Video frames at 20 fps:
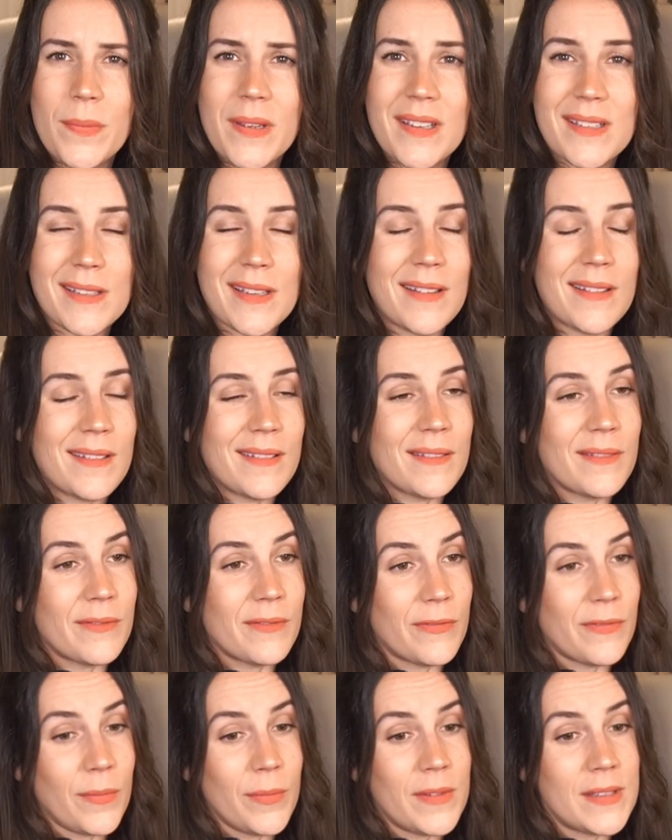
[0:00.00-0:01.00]
Because
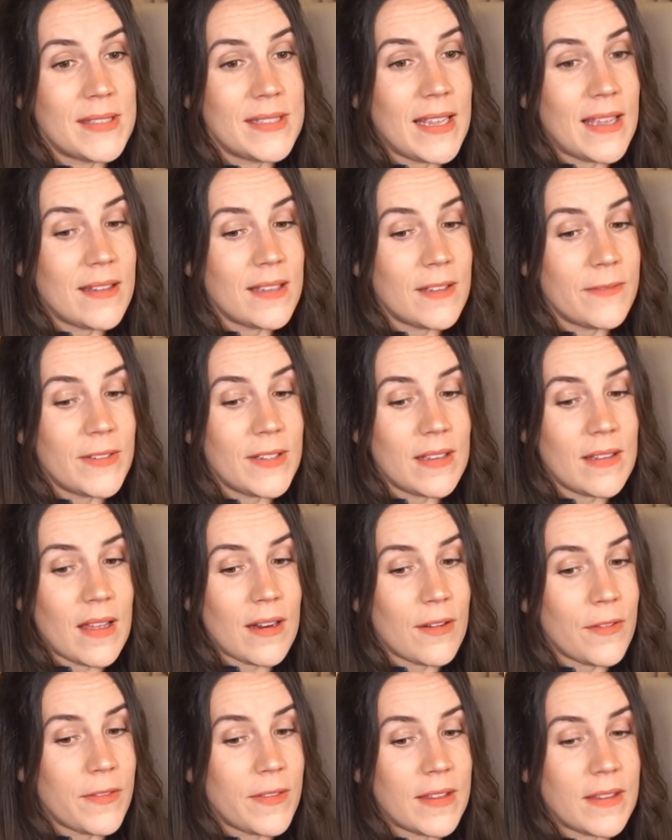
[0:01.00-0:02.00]
from the sound of it,
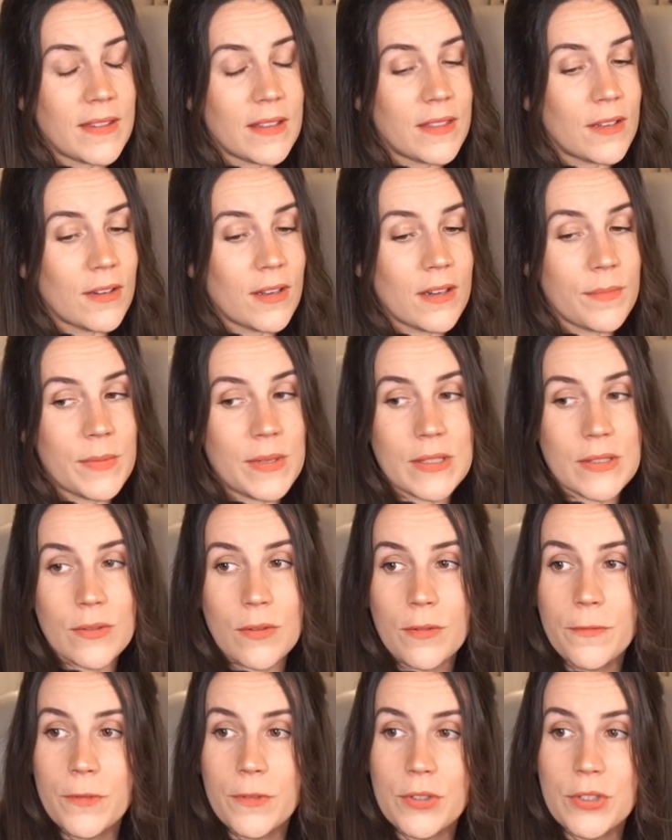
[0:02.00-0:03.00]
I don't think that they're going to be
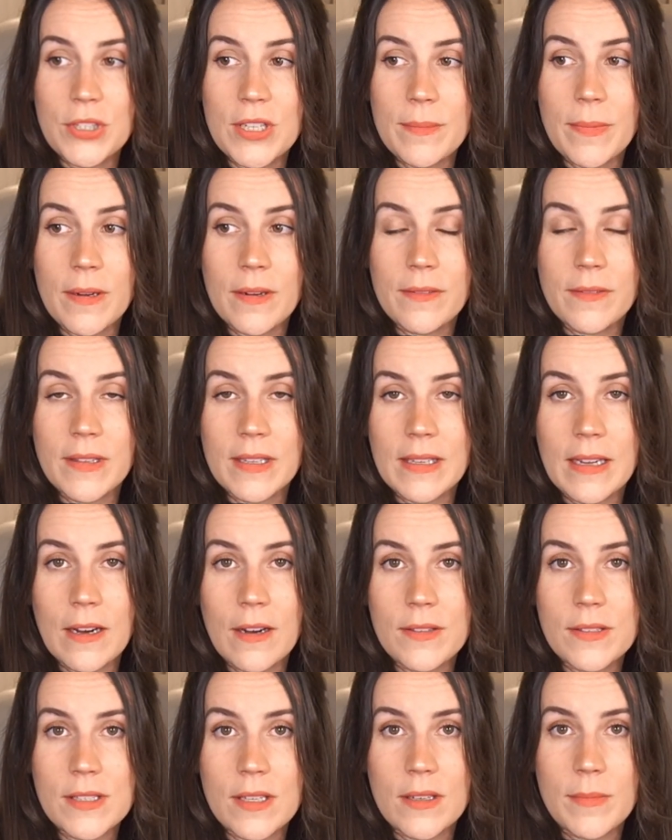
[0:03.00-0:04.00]
sold for cheap. I don't think
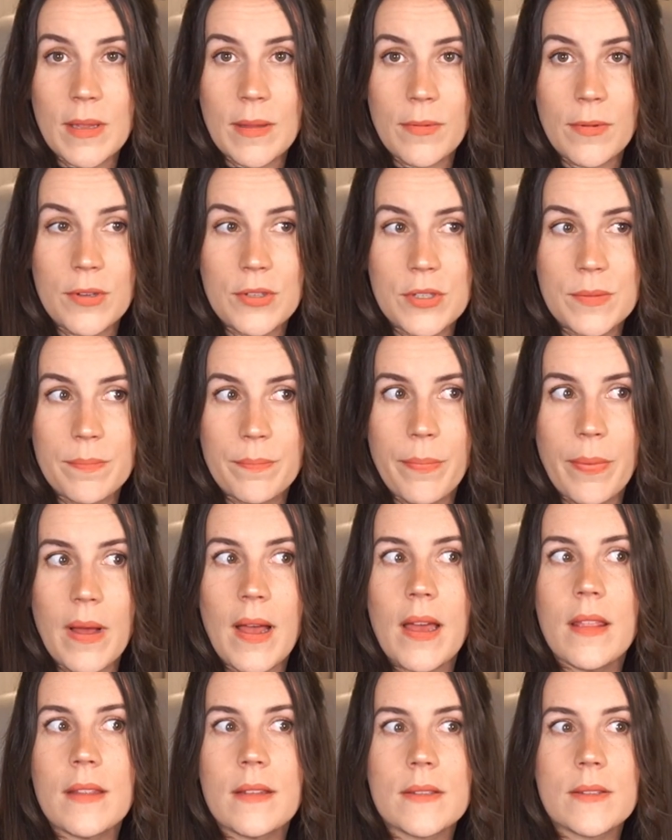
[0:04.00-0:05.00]
Geralt's going to be able to just
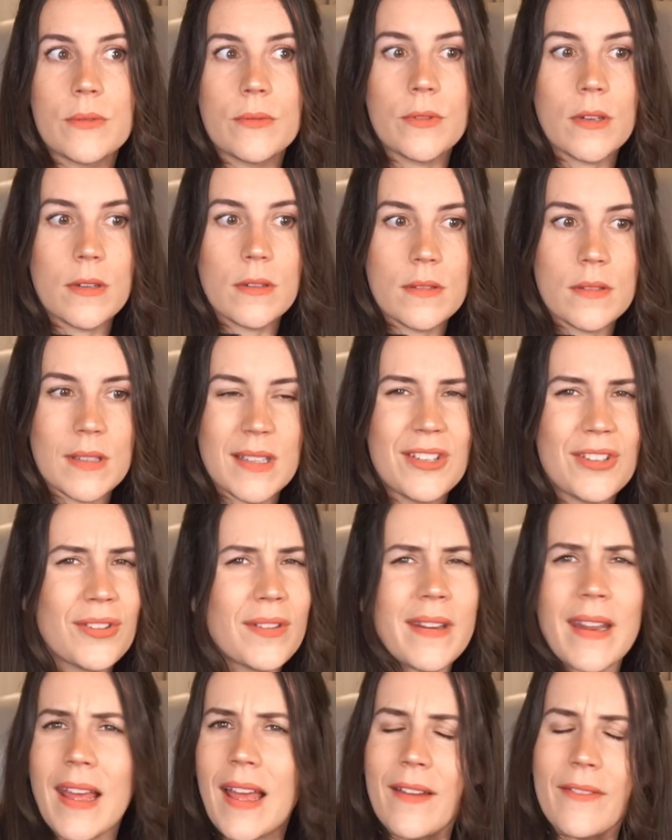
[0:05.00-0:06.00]
buy the swords, and he
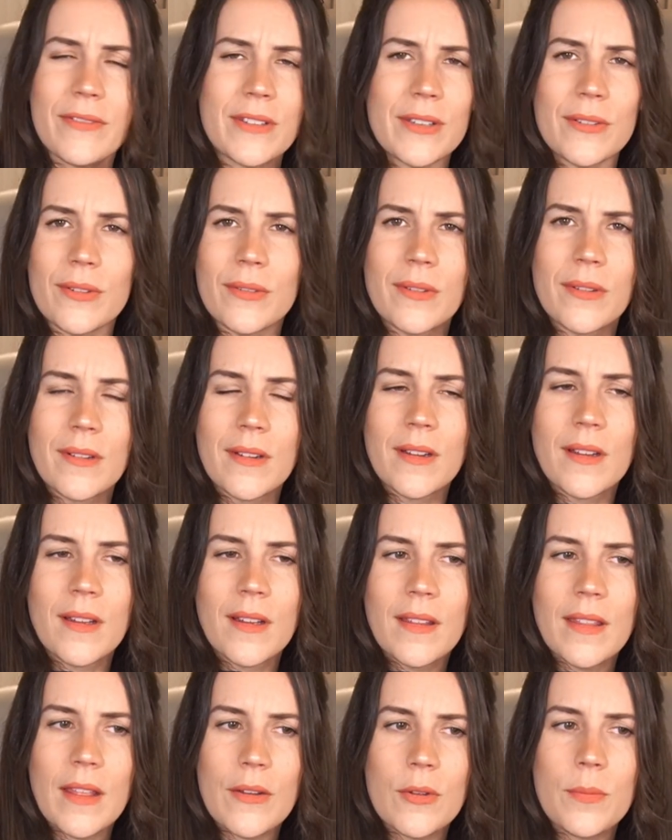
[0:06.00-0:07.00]
shouldn't have to.
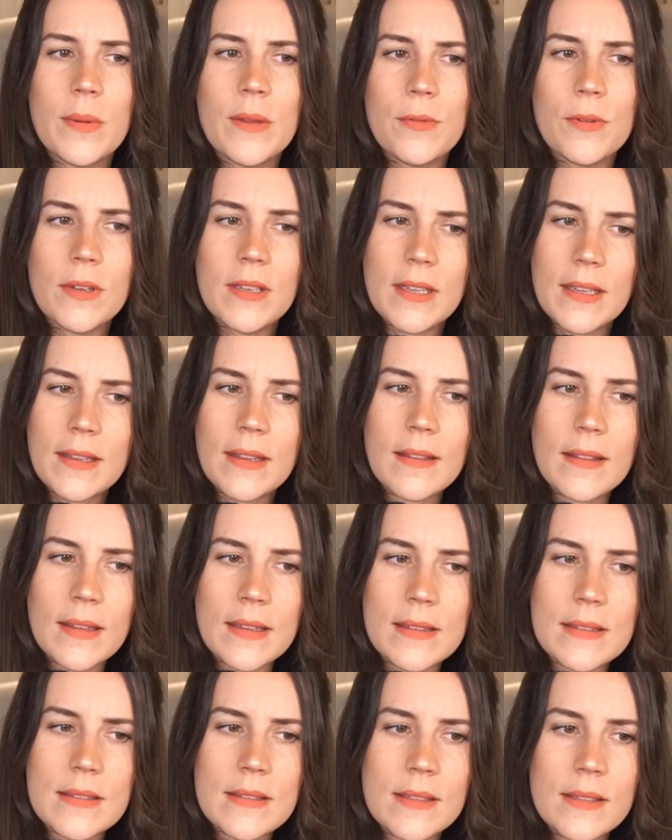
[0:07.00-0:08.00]
That would be
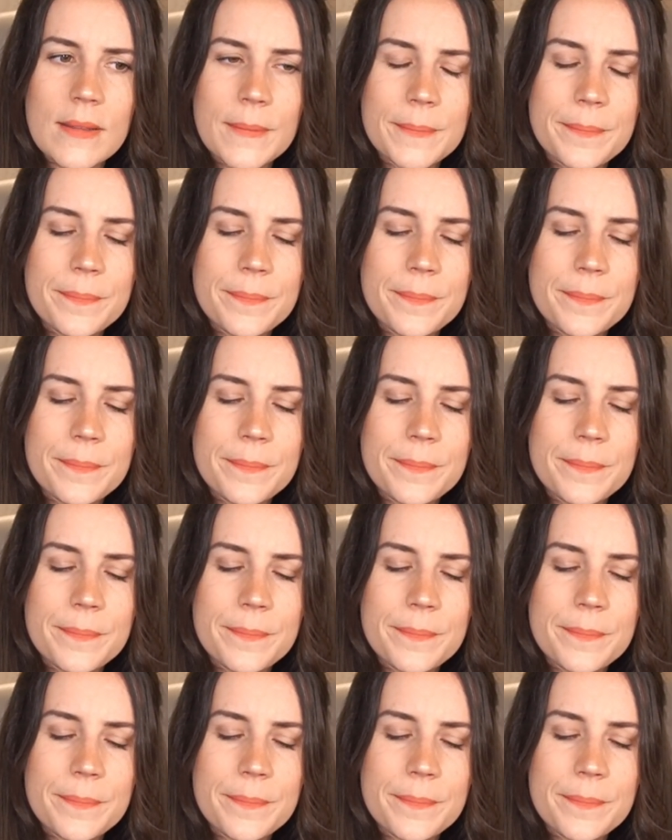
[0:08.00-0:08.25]
ridiculous.